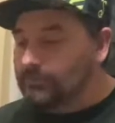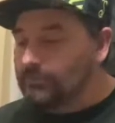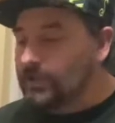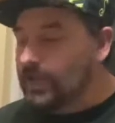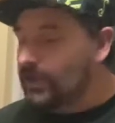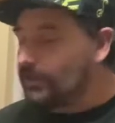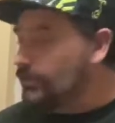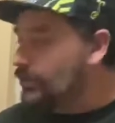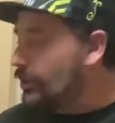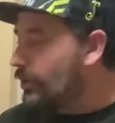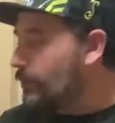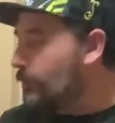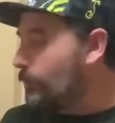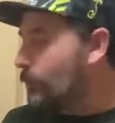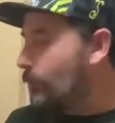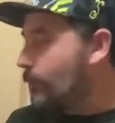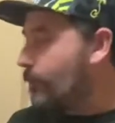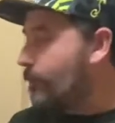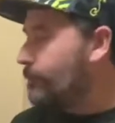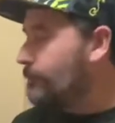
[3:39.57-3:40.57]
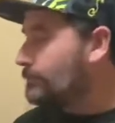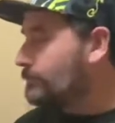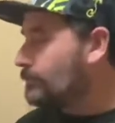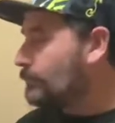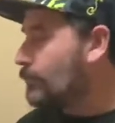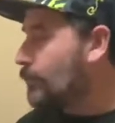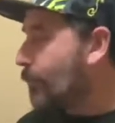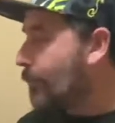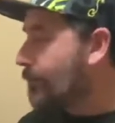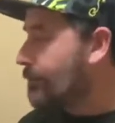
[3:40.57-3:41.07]
Not terrible.
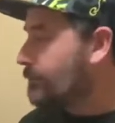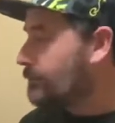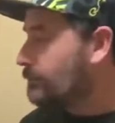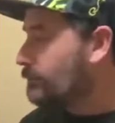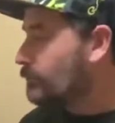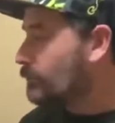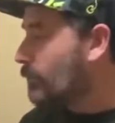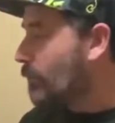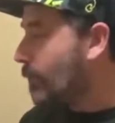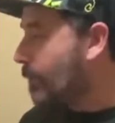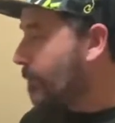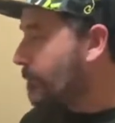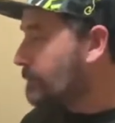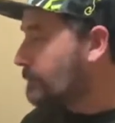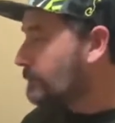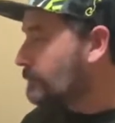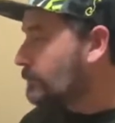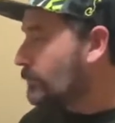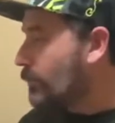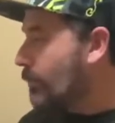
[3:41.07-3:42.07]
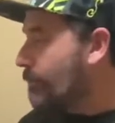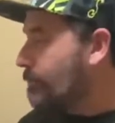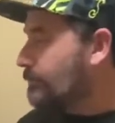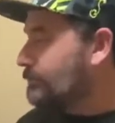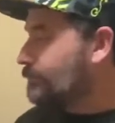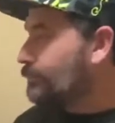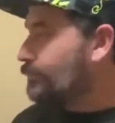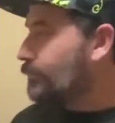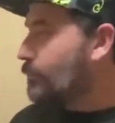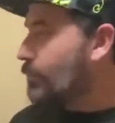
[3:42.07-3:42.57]
I like it.
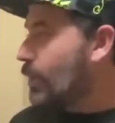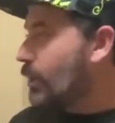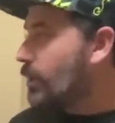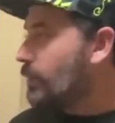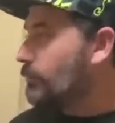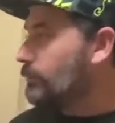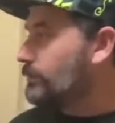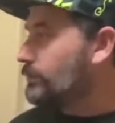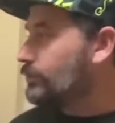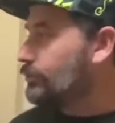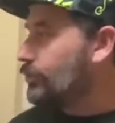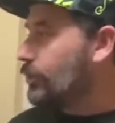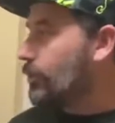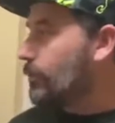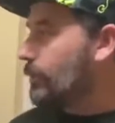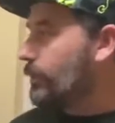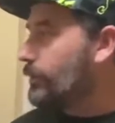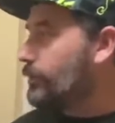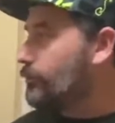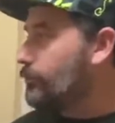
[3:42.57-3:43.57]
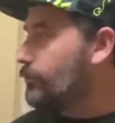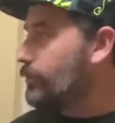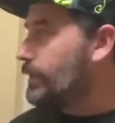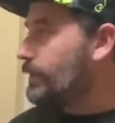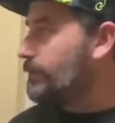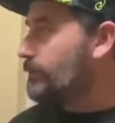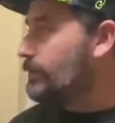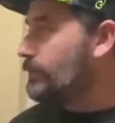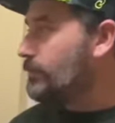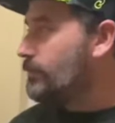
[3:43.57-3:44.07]
Oh, there's strawberry cream in
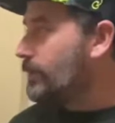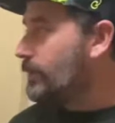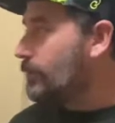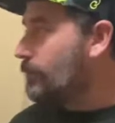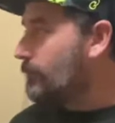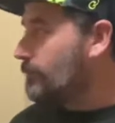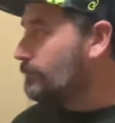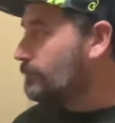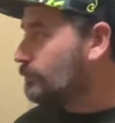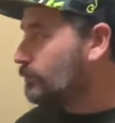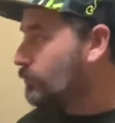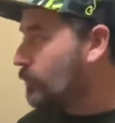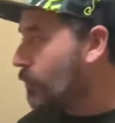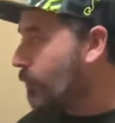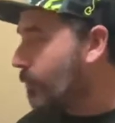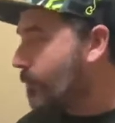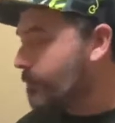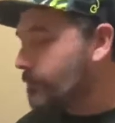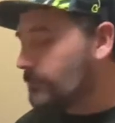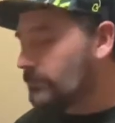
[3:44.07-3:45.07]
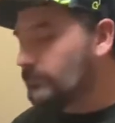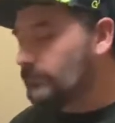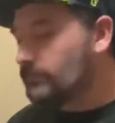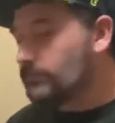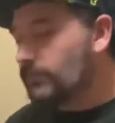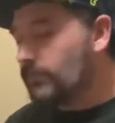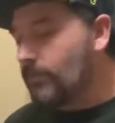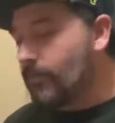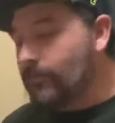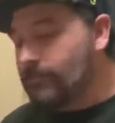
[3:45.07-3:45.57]
the middle? Mm-hmm.
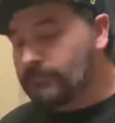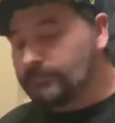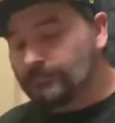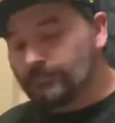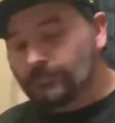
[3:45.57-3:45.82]
Mm-hmm.